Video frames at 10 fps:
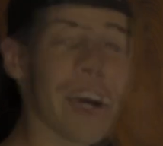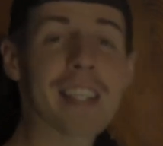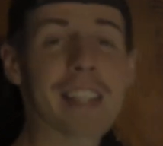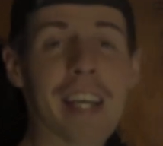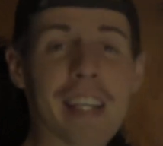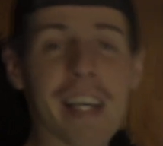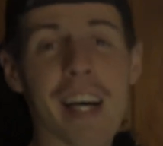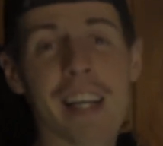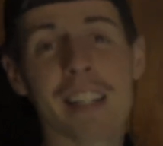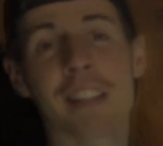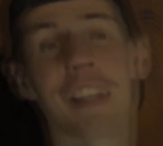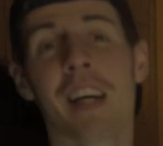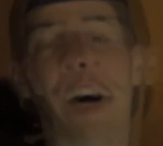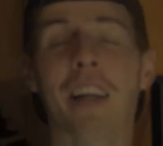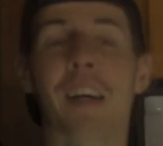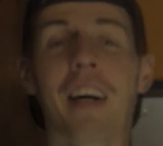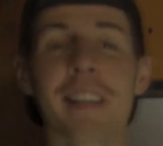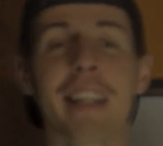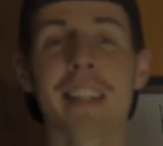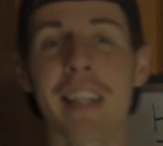that is it, guys, on
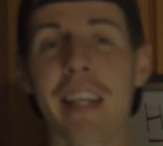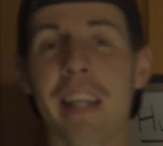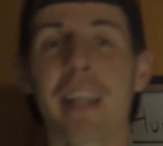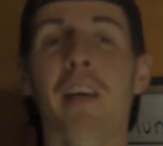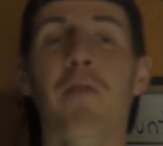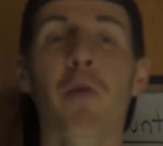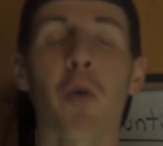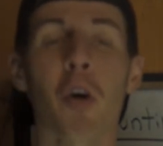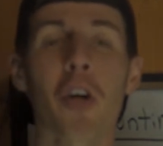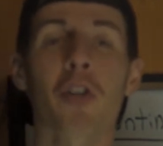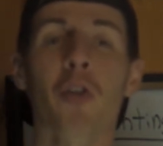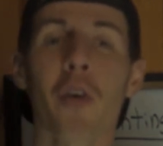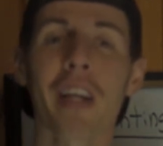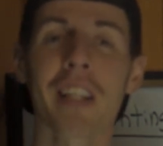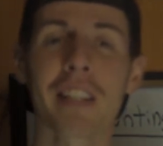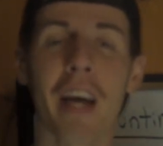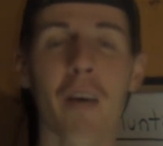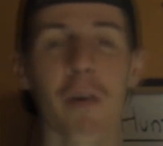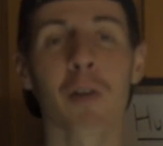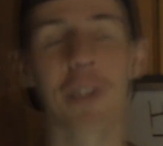hunting the heat. If you are enjoying these
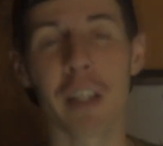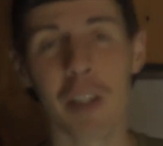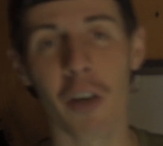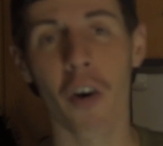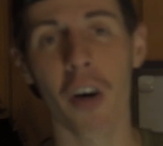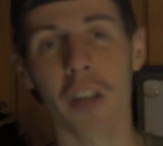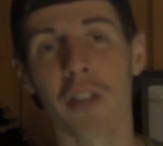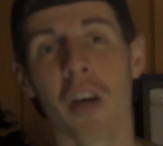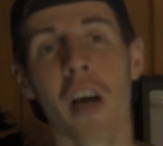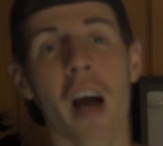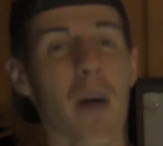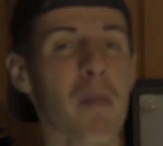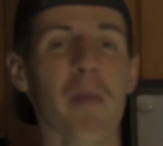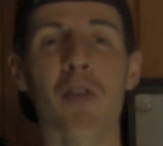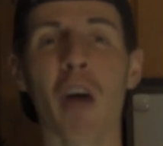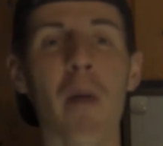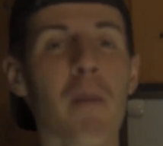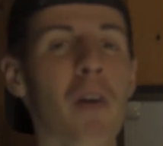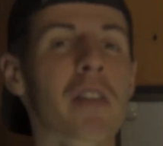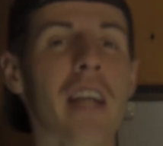FLT talks, I'm going to be trying
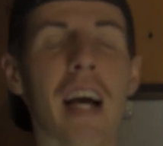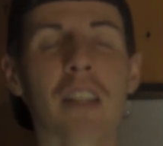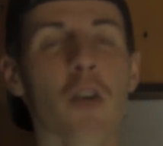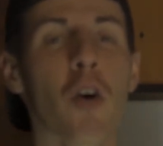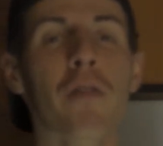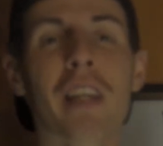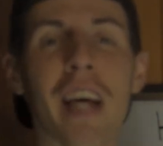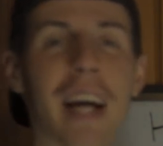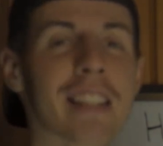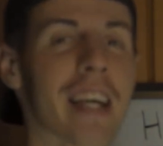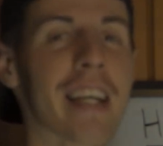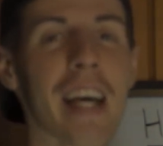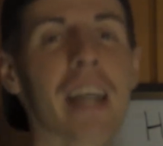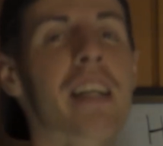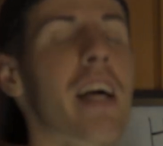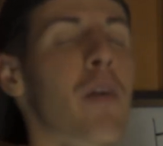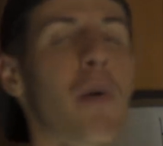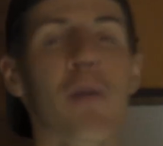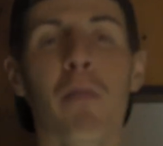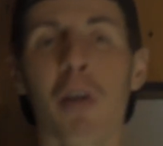posting as often as I can. I don't
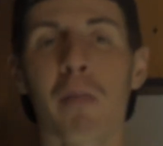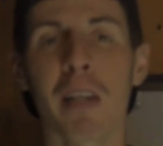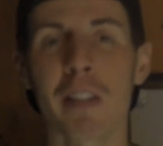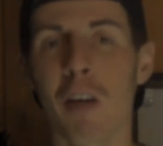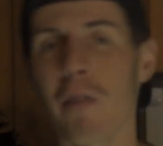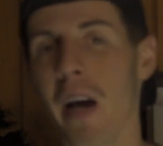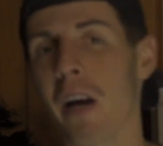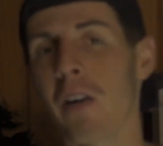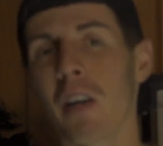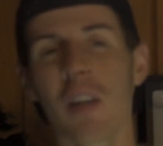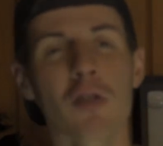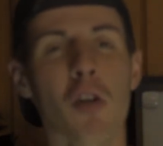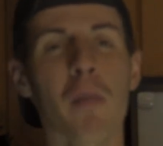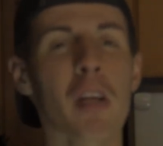want to burn myself out. So I'm